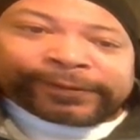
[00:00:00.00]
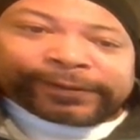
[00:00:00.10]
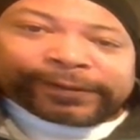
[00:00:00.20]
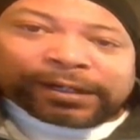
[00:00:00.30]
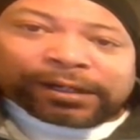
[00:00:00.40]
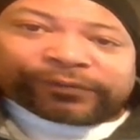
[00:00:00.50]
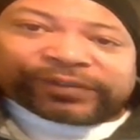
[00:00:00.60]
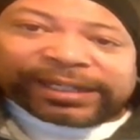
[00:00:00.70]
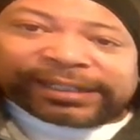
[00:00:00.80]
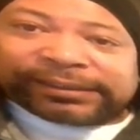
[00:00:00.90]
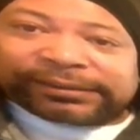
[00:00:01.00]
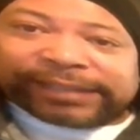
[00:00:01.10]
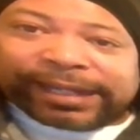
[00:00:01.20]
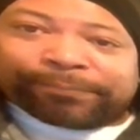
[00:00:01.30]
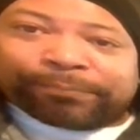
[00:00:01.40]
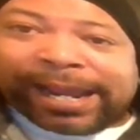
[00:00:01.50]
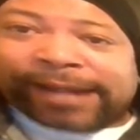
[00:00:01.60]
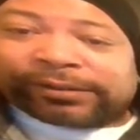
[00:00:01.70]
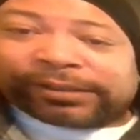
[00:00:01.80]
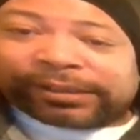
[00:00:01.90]
of things that
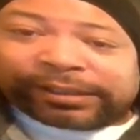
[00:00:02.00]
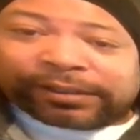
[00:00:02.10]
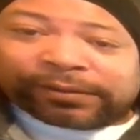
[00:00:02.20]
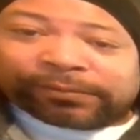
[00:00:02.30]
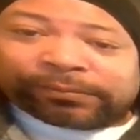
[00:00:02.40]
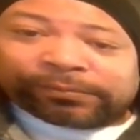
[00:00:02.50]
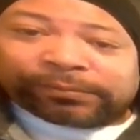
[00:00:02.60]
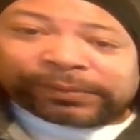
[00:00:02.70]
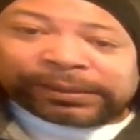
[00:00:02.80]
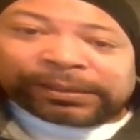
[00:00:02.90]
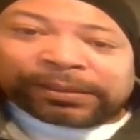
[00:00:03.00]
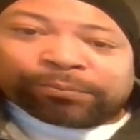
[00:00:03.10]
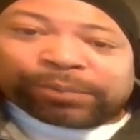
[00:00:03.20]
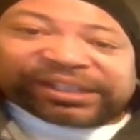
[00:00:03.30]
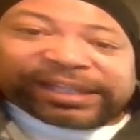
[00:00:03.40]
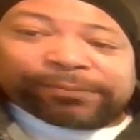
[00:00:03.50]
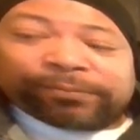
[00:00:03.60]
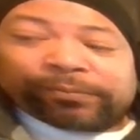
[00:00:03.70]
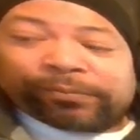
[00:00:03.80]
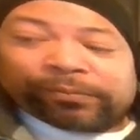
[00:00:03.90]
matter to them, but they
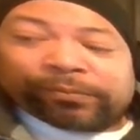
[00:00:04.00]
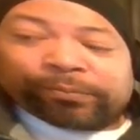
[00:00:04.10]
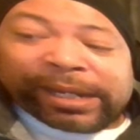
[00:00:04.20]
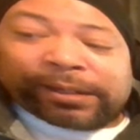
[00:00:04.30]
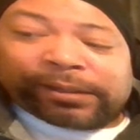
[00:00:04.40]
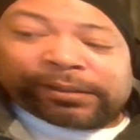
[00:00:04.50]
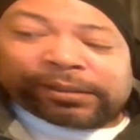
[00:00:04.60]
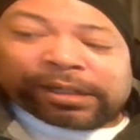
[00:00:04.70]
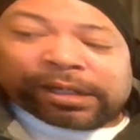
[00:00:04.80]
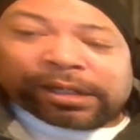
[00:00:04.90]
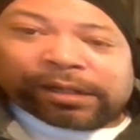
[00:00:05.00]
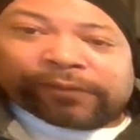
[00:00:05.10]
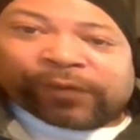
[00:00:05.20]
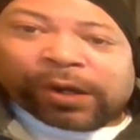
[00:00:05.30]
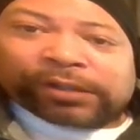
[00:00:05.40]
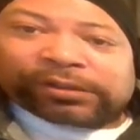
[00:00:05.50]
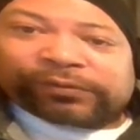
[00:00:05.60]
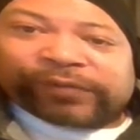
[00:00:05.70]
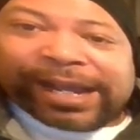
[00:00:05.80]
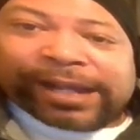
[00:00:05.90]
make a false
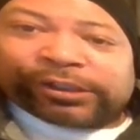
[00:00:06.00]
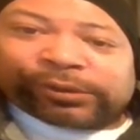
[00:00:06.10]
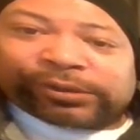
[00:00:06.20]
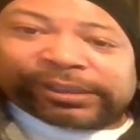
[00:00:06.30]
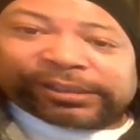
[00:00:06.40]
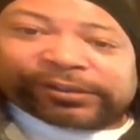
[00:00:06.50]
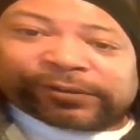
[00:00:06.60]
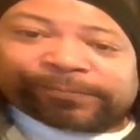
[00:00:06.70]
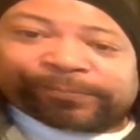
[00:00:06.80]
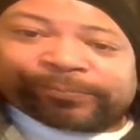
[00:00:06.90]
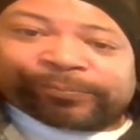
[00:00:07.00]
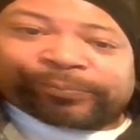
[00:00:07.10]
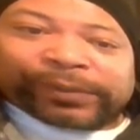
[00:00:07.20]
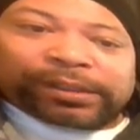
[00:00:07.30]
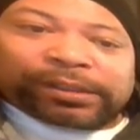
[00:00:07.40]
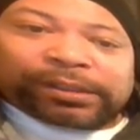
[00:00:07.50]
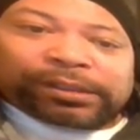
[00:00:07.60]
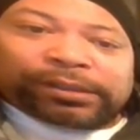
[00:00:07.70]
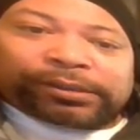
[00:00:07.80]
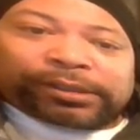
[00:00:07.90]
value system
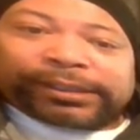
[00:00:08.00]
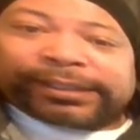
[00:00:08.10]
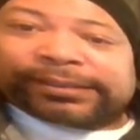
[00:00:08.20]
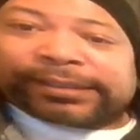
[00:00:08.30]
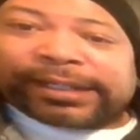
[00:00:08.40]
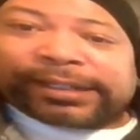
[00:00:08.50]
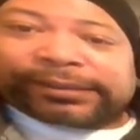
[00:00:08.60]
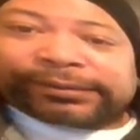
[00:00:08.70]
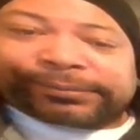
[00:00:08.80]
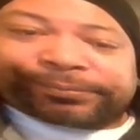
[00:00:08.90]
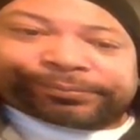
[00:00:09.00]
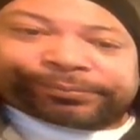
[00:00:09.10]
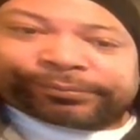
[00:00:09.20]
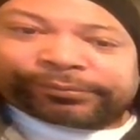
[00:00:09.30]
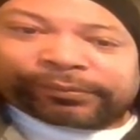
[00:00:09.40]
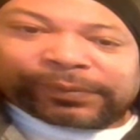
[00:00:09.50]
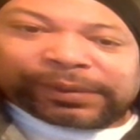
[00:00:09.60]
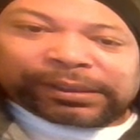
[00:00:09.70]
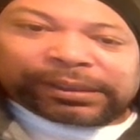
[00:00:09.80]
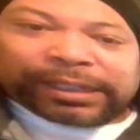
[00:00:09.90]
to these things.
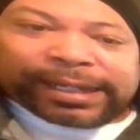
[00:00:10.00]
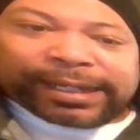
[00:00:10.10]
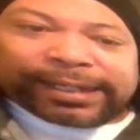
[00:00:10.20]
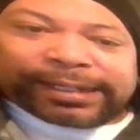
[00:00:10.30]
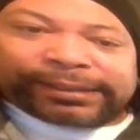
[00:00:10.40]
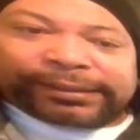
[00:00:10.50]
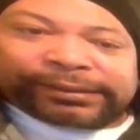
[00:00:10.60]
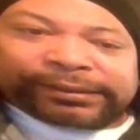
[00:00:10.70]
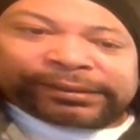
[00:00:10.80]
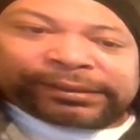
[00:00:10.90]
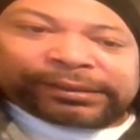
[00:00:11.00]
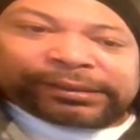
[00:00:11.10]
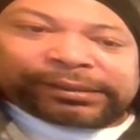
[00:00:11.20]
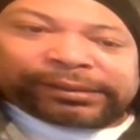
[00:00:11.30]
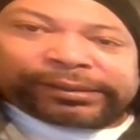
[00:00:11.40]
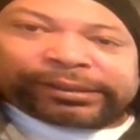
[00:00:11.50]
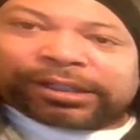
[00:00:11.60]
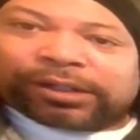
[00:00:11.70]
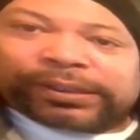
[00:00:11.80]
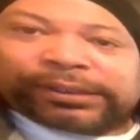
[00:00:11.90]
And you
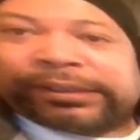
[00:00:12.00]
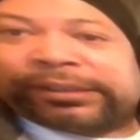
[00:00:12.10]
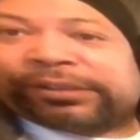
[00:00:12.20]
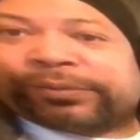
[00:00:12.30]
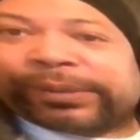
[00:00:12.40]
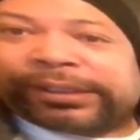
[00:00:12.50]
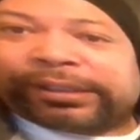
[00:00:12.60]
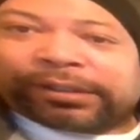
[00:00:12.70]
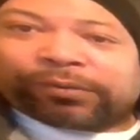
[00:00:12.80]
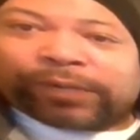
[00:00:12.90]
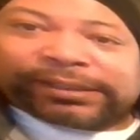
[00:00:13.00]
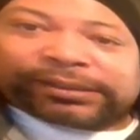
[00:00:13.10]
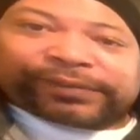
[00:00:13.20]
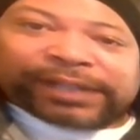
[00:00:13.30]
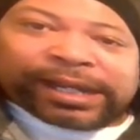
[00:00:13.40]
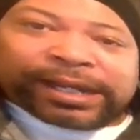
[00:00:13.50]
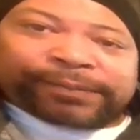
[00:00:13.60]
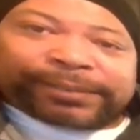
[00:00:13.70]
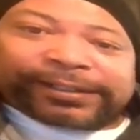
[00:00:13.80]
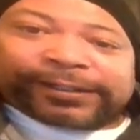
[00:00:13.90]
know, it, it's just really a waste of
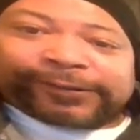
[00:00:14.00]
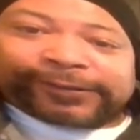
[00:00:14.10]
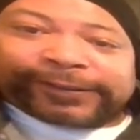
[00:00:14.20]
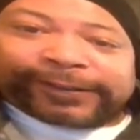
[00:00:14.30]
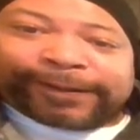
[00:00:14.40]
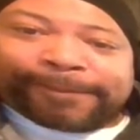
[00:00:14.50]
time and energy